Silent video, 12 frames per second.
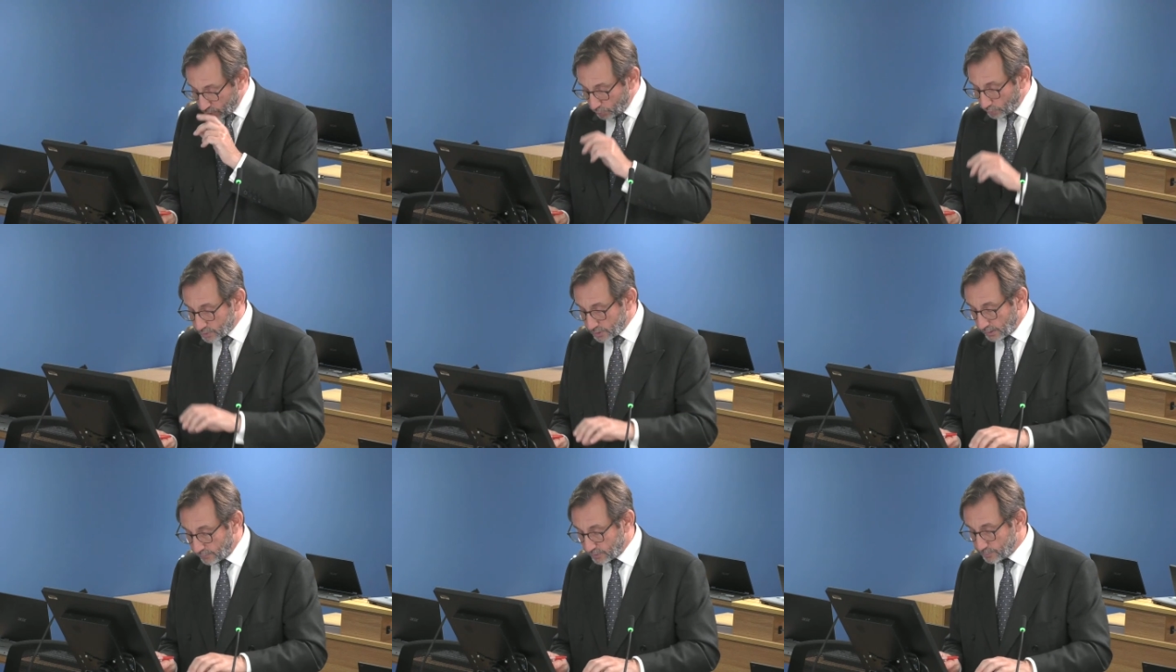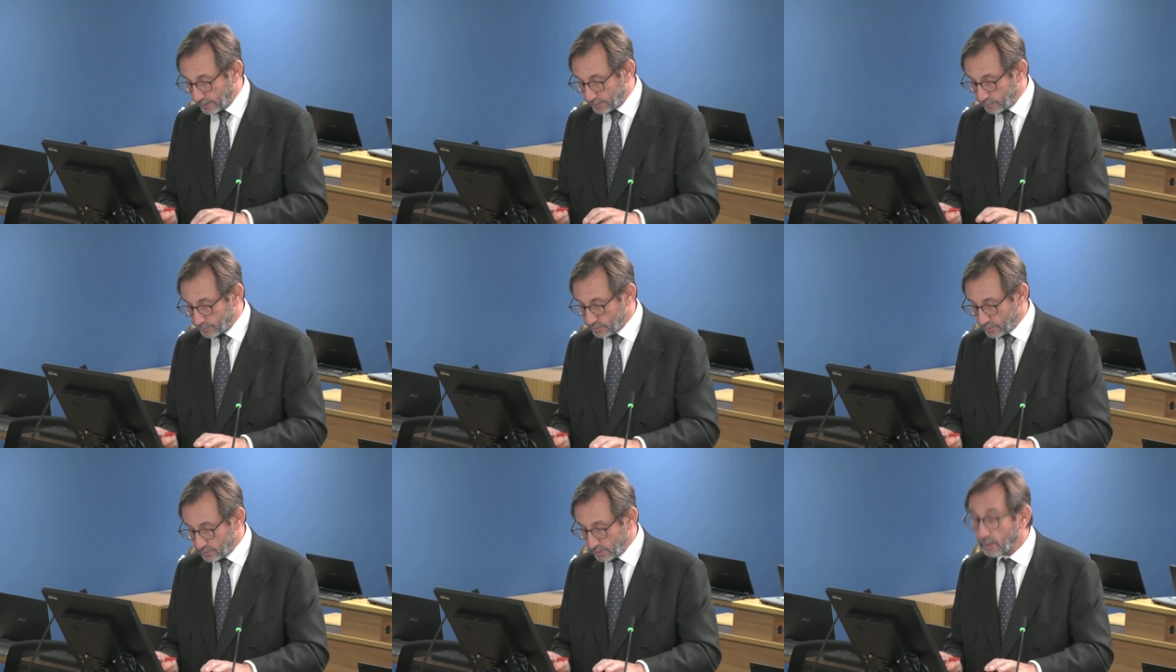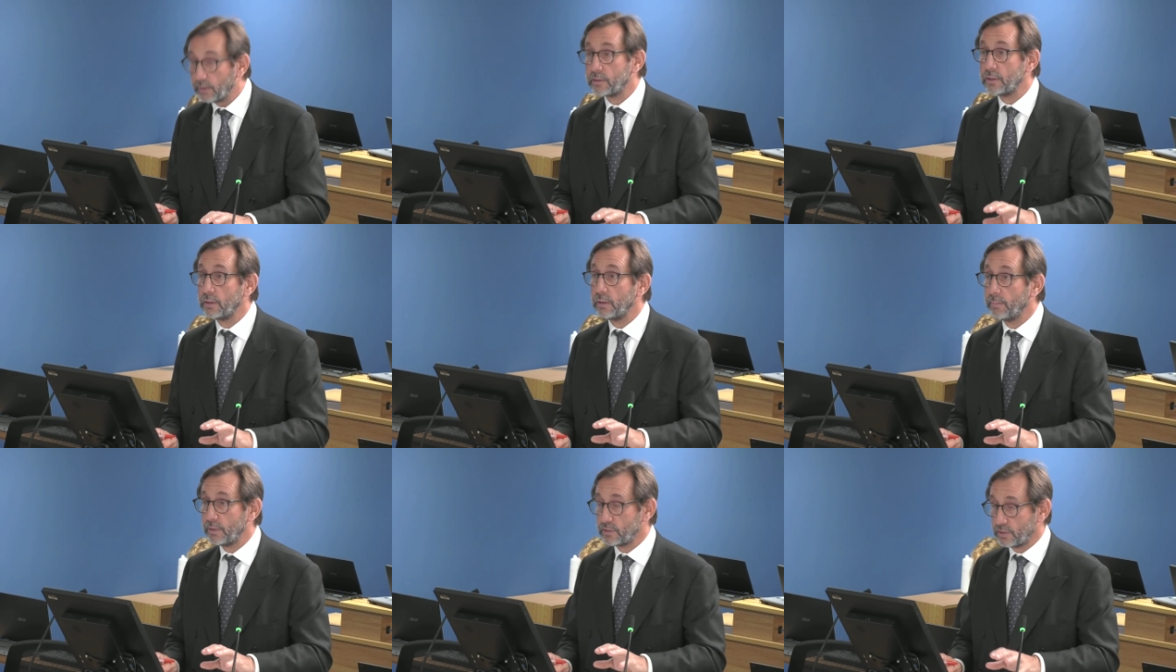also have expected Mr.
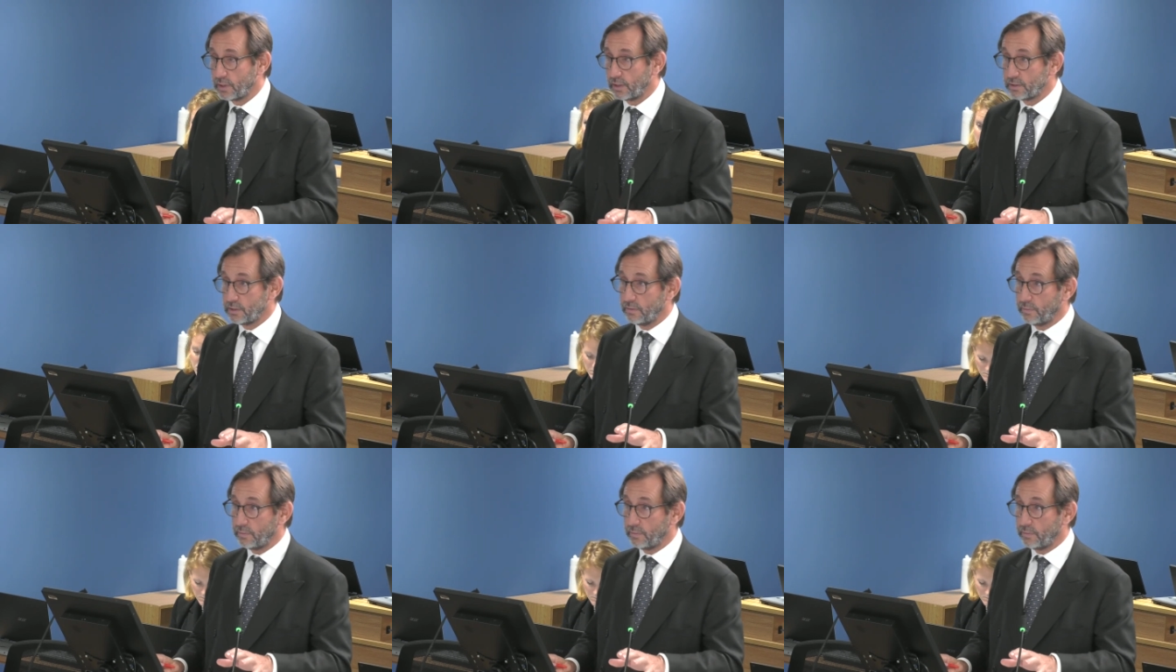Stokes to have